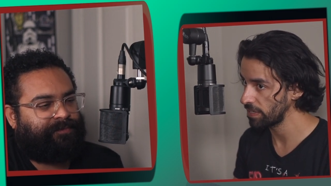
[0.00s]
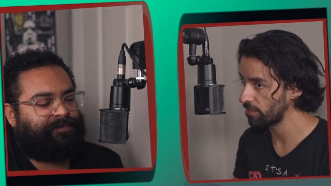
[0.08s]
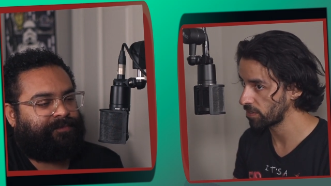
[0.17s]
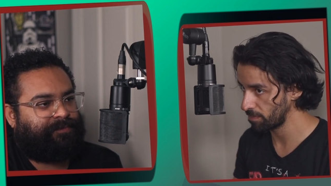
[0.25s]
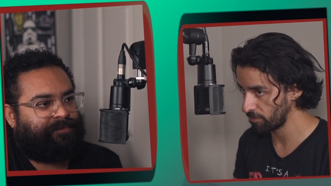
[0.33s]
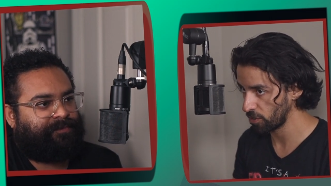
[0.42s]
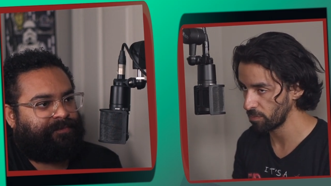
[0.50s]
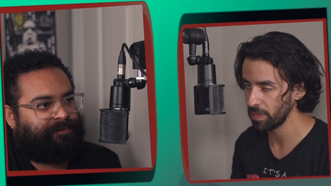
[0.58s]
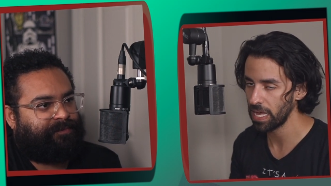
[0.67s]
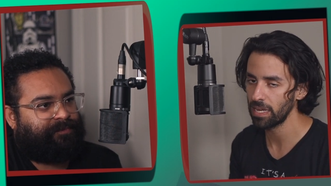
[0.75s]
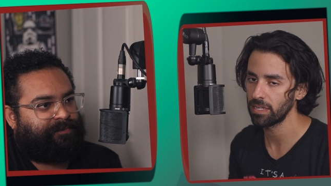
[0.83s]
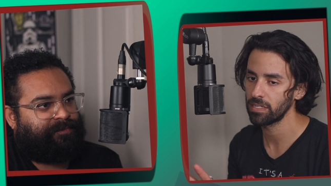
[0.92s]
Speaker 1: Mm-hmm. They've confirmed
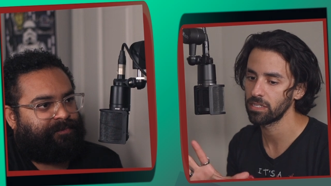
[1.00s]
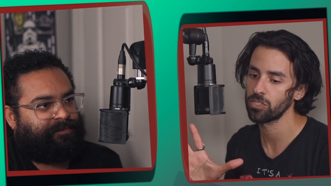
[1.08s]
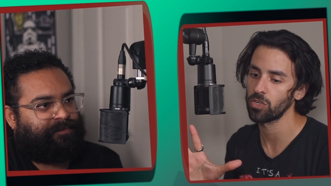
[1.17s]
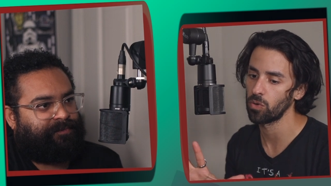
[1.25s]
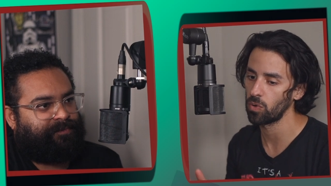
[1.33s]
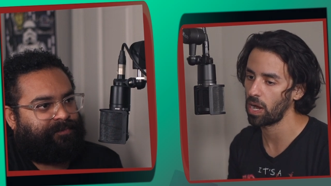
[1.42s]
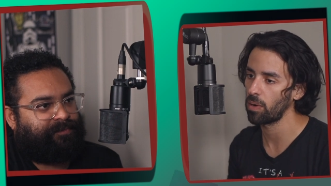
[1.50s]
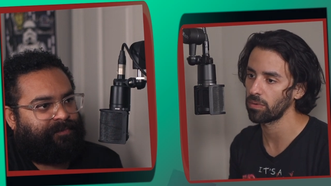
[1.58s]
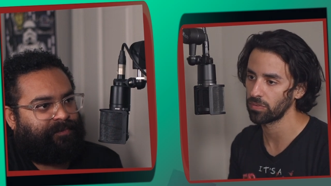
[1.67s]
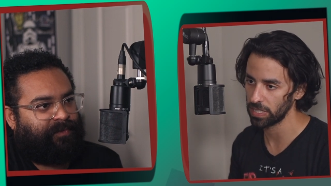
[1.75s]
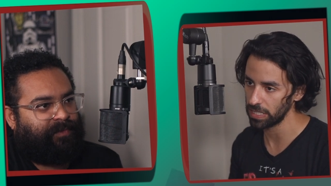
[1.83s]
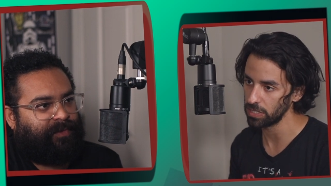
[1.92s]
that. So,
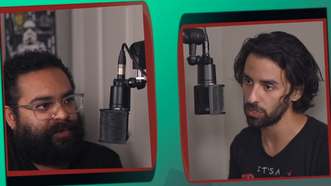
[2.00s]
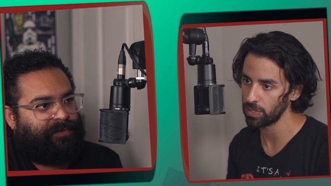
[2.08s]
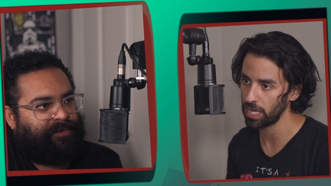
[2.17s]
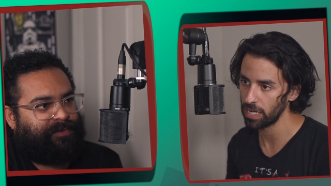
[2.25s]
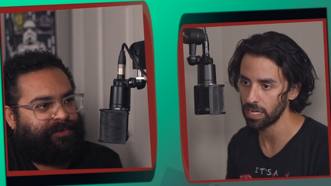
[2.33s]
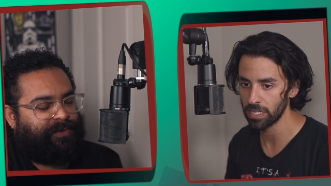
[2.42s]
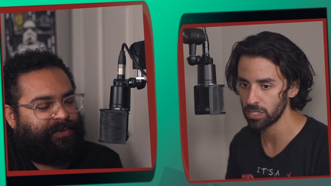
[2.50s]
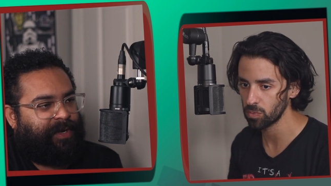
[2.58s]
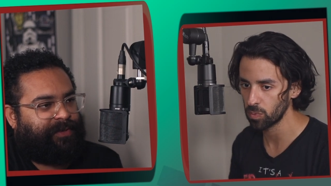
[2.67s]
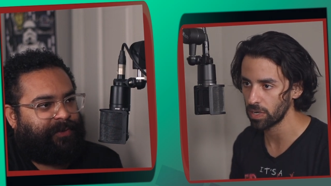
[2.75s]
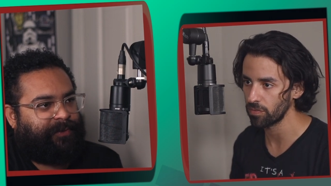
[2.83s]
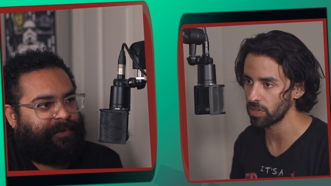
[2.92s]
however they do that, so not
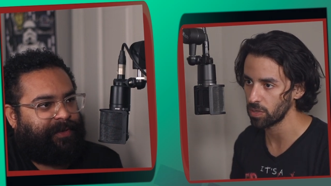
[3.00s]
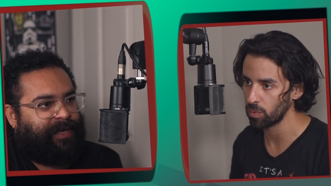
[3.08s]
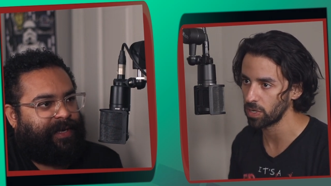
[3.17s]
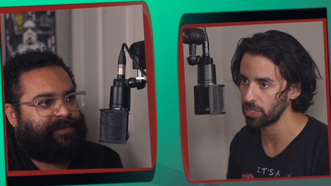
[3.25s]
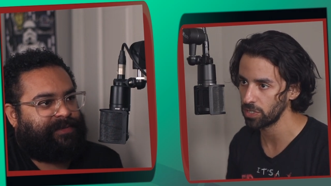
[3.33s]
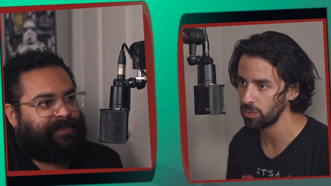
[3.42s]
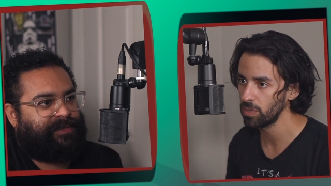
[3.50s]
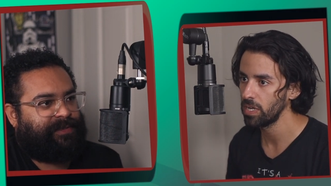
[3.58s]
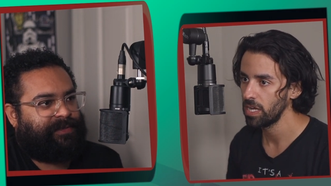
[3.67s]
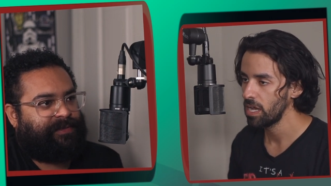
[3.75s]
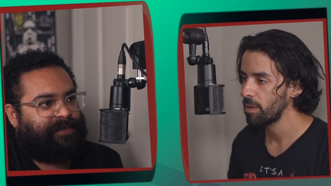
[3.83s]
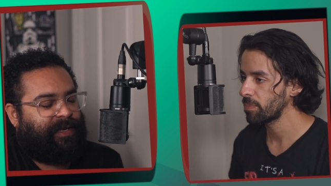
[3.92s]
doing whatever recasting. they want to
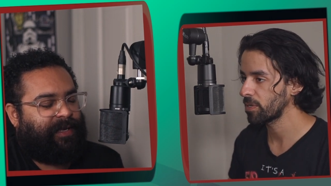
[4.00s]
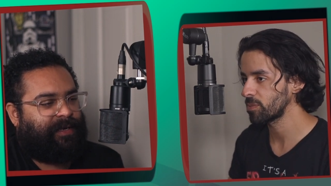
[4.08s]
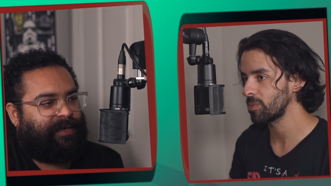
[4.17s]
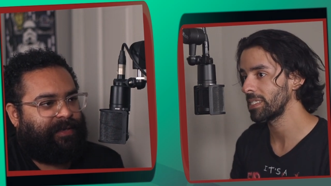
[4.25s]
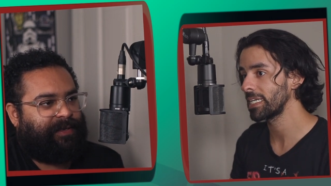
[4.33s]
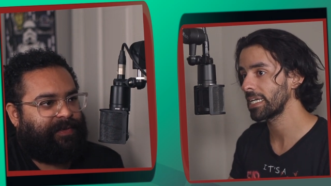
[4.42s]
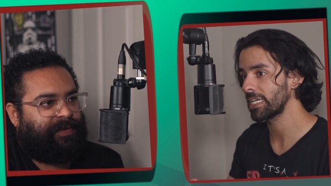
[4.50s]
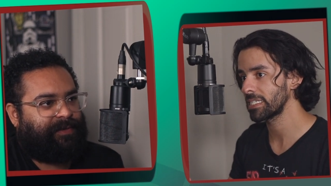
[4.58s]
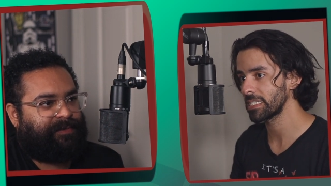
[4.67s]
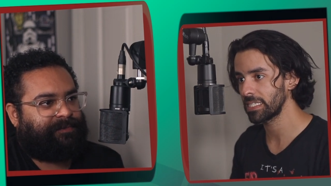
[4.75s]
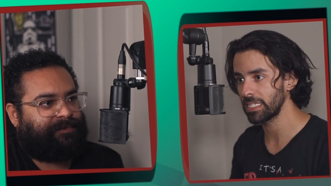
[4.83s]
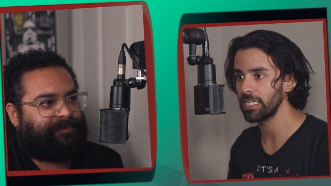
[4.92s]
do. Because like we did that. get
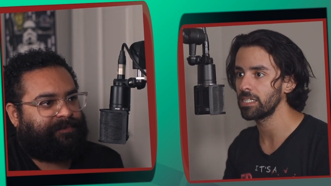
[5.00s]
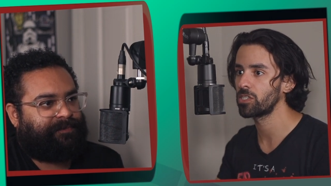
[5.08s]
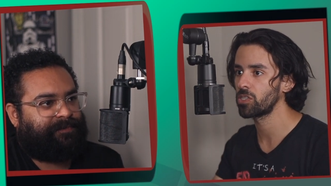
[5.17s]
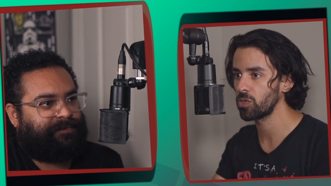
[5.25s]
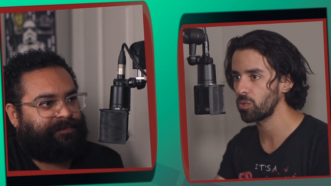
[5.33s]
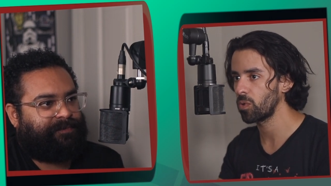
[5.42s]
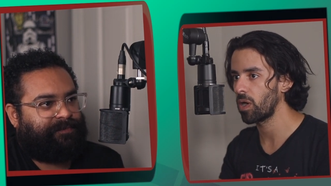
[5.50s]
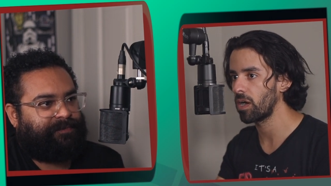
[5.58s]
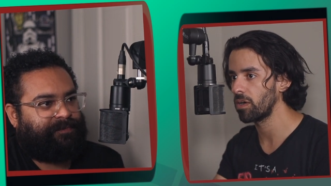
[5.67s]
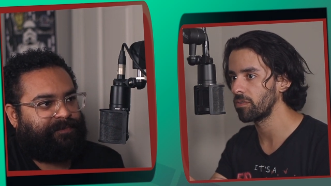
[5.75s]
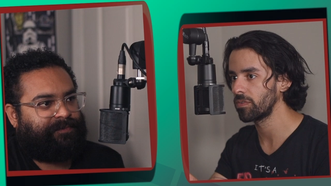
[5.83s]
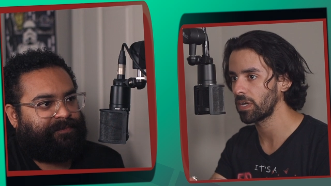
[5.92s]
to see two
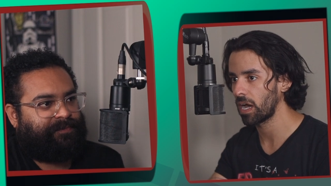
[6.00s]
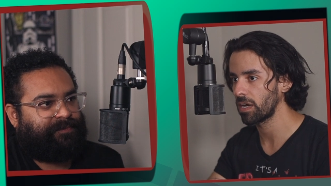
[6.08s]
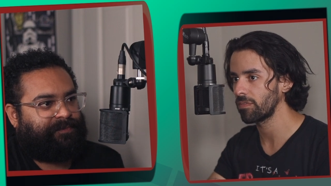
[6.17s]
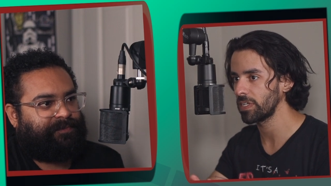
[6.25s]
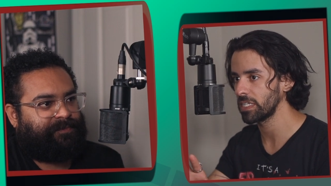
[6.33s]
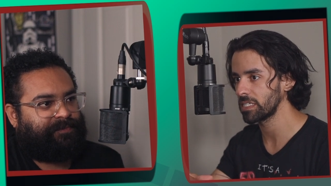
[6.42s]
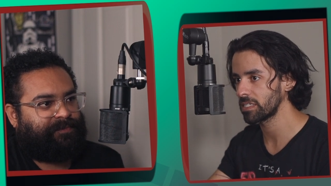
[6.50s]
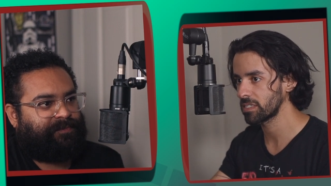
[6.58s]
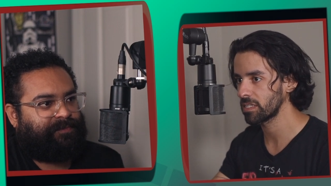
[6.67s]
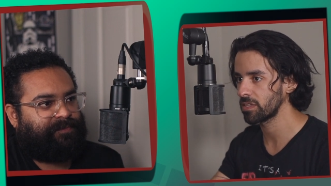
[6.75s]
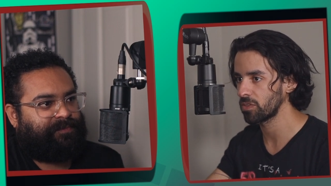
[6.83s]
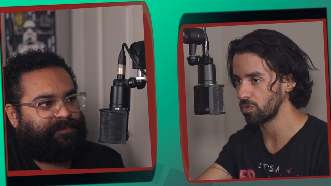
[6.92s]
of
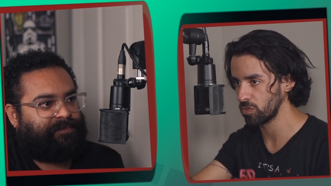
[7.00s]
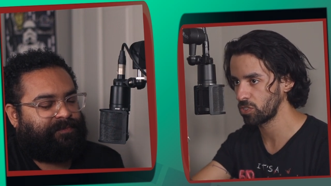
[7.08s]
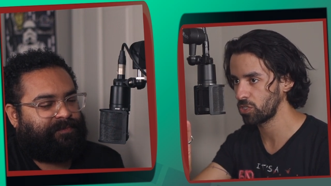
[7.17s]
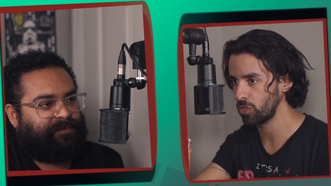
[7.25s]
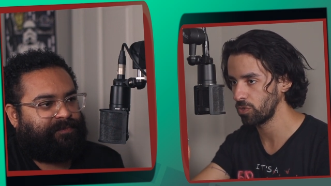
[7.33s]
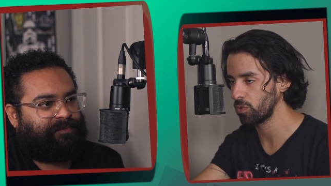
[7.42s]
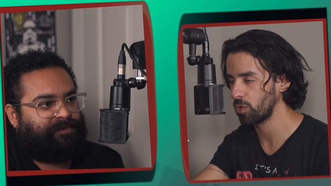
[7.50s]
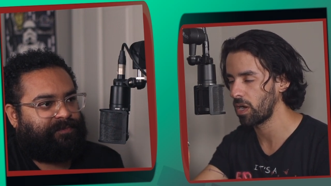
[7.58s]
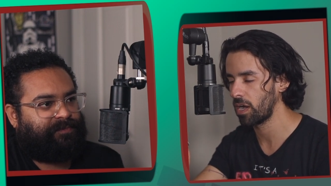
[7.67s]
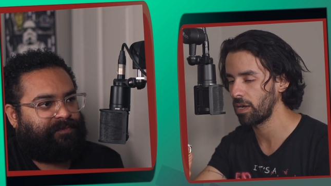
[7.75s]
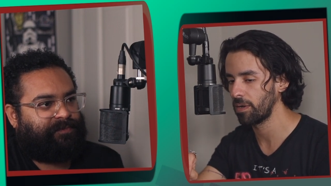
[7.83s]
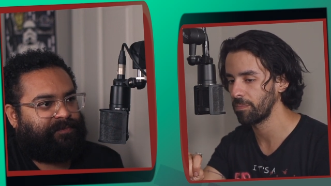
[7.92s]
Godby's those two
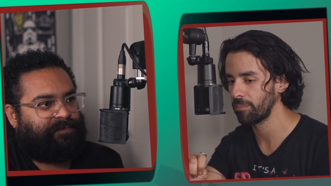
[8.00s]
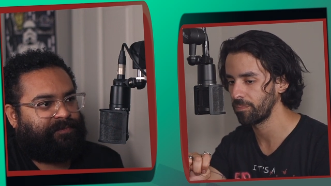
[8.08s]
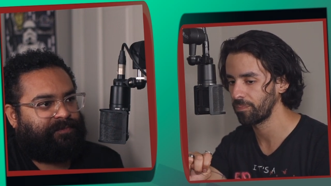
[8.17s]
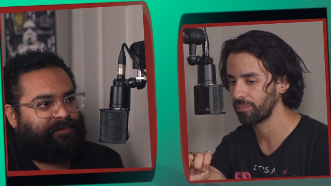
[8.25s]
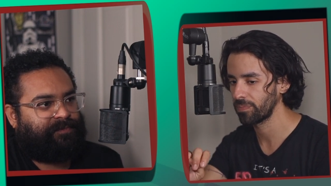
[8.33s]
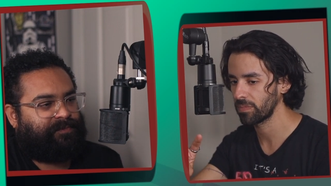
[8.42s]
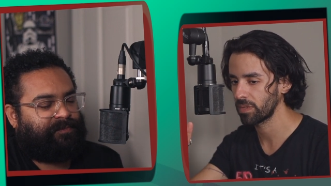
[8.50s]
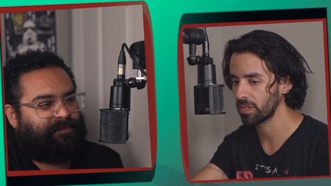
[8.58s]
um,